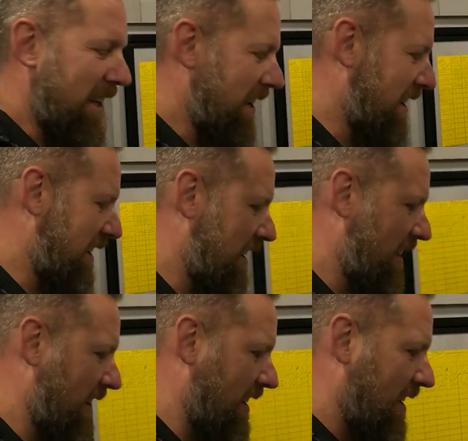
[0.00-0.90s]
and
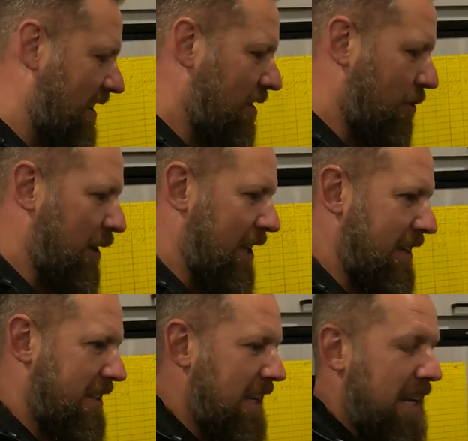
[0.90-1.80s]
the
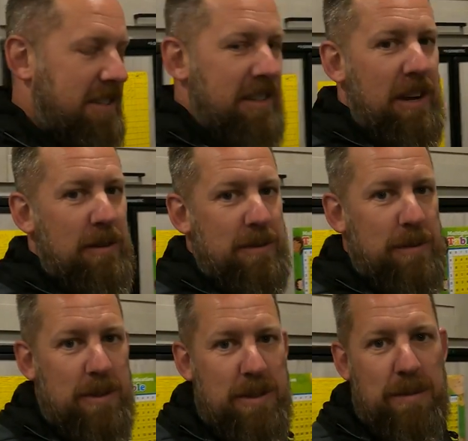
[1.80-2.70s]
winds yesterday were
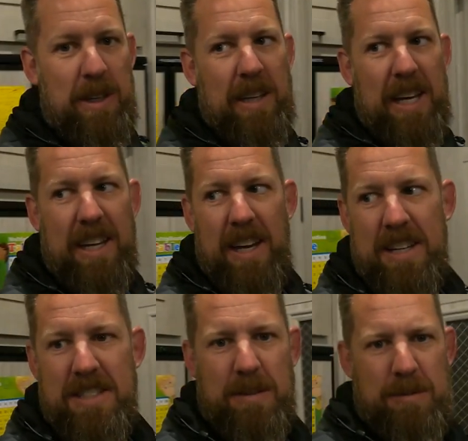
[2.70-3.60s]
supposed to be like
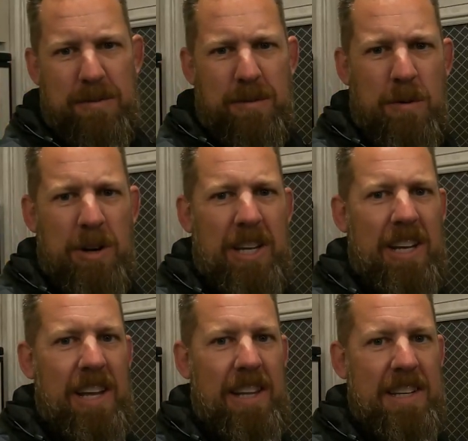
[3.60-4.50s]
gusts up to
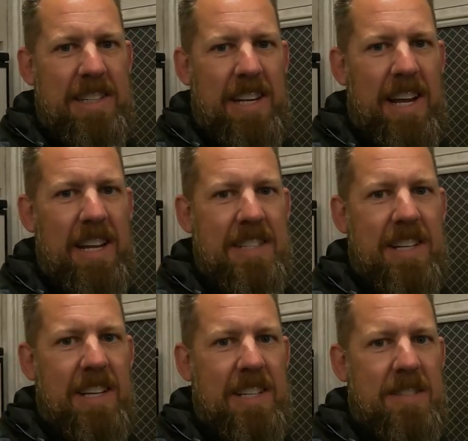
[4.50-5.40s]
40. And then today it's
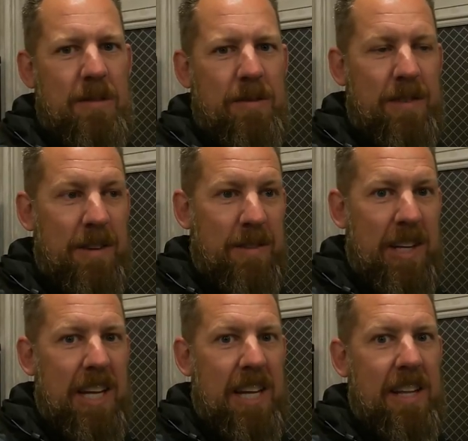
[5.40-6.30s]
a gust up to
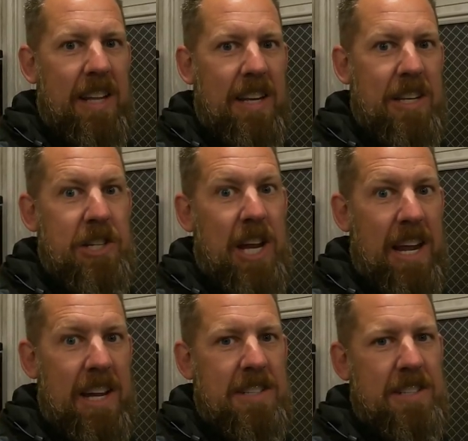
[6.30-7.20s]
50 and then it
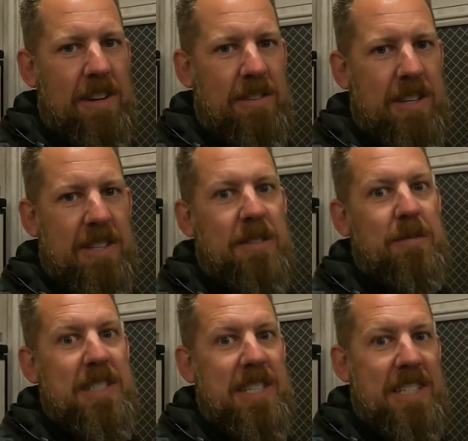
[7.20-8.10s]
changed and now it's gusts up
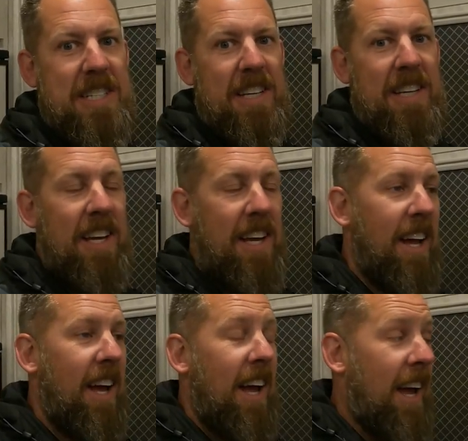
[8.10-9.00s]
to 60.
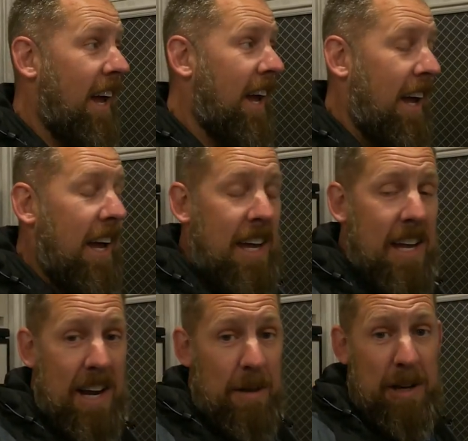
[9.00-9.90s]

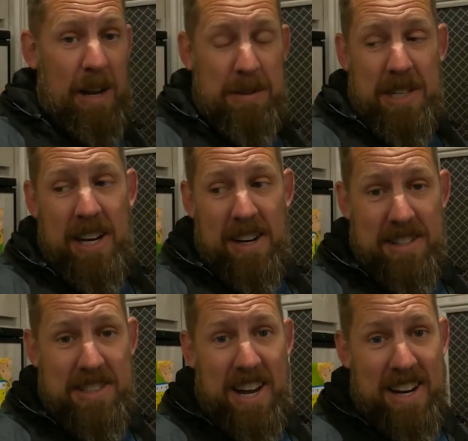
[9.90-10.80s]
And I mean, I'm standing
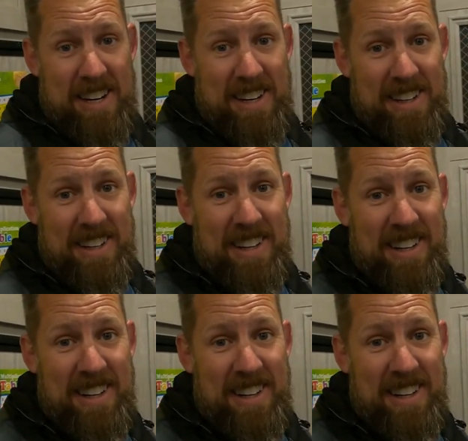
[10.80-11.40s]
outside in it,